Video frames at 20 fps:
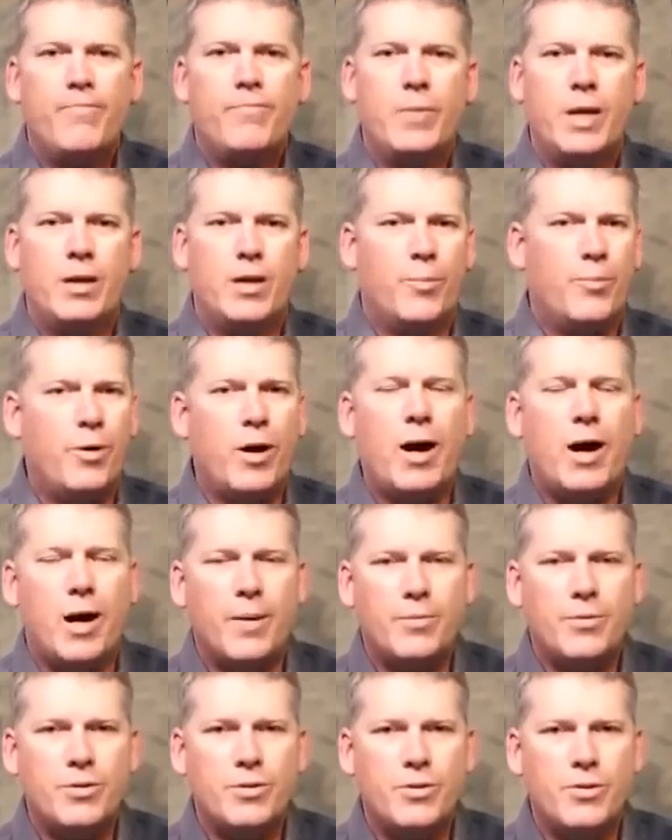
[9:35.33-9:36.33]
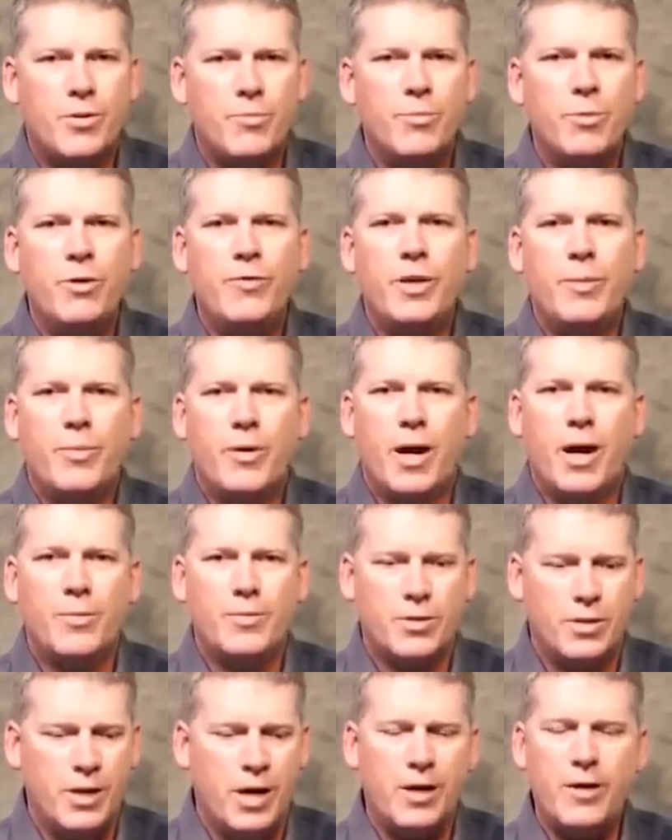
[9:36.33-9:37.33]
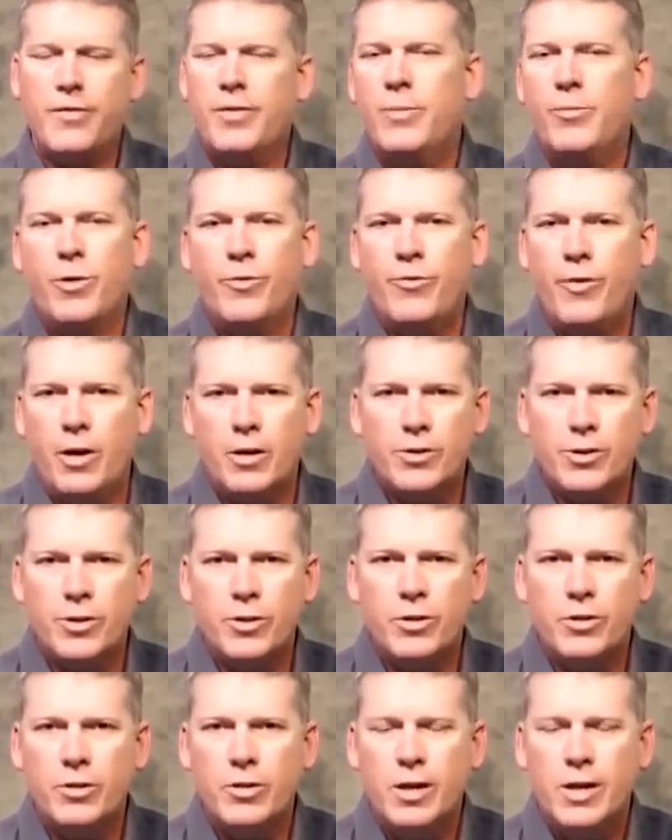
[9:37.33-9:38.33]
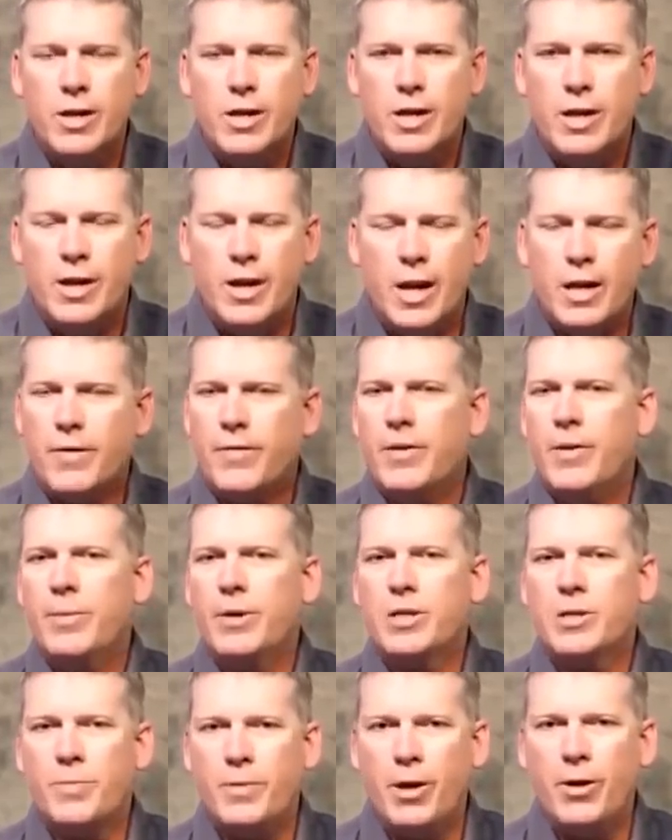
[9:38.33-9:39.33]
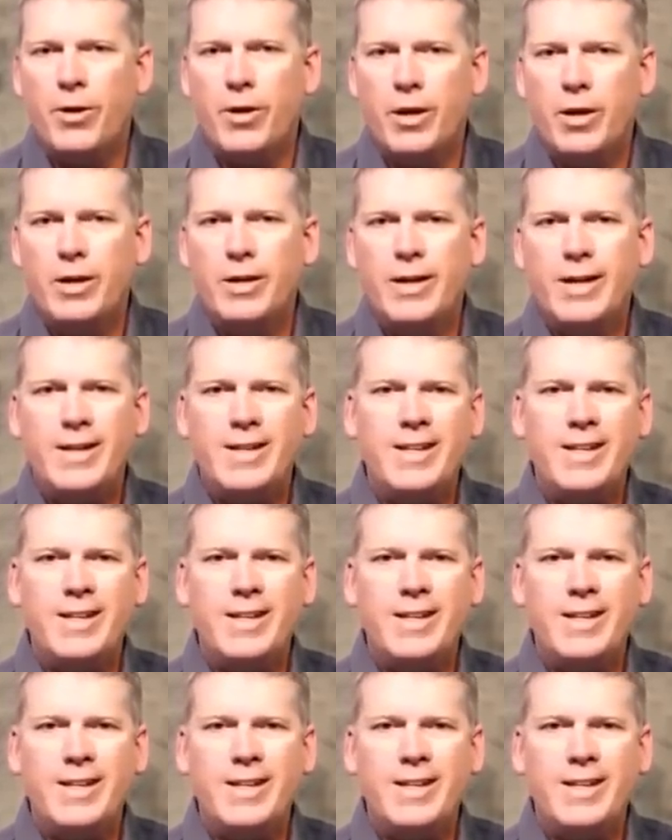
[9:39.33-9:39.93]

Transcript: They are props. They're movie props. None of them were functional. None of them exploded. They